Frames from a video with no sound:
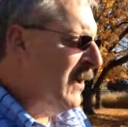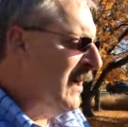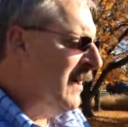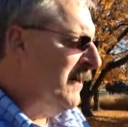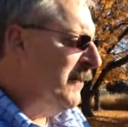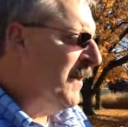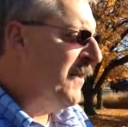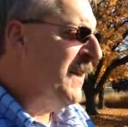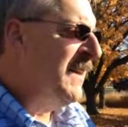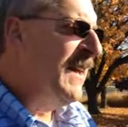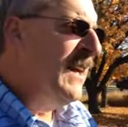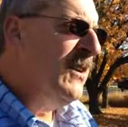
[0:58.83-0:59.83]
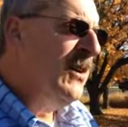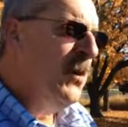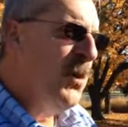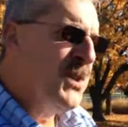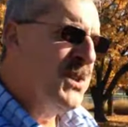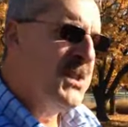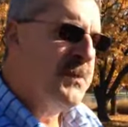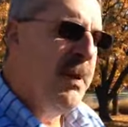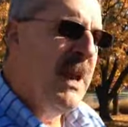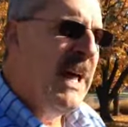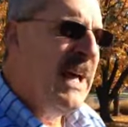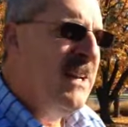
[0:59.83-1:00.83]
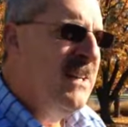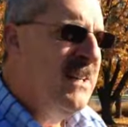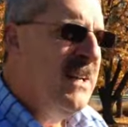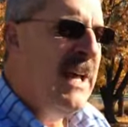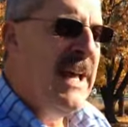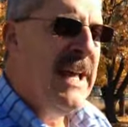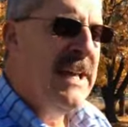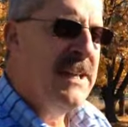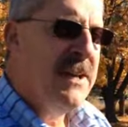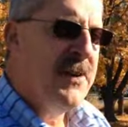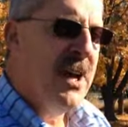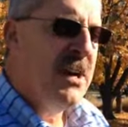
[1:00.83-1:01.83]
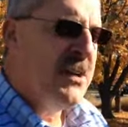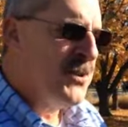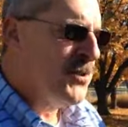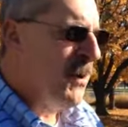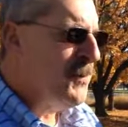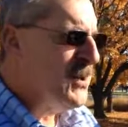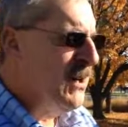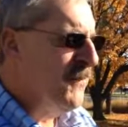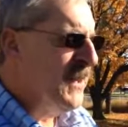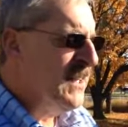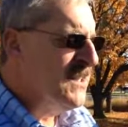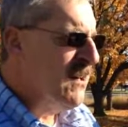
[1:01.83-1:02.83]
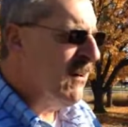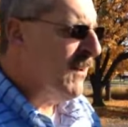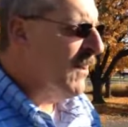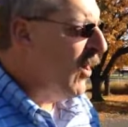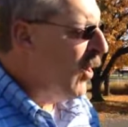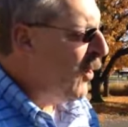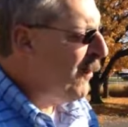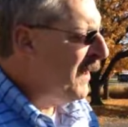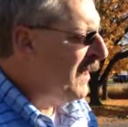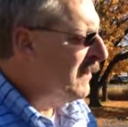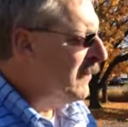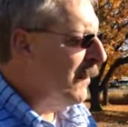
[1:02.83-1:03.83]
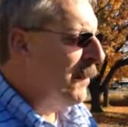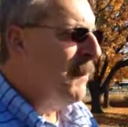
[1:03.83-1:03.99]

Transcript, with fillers: uh, the thing they do, which is plan, and they've got a description of the interior of the home, and they'll be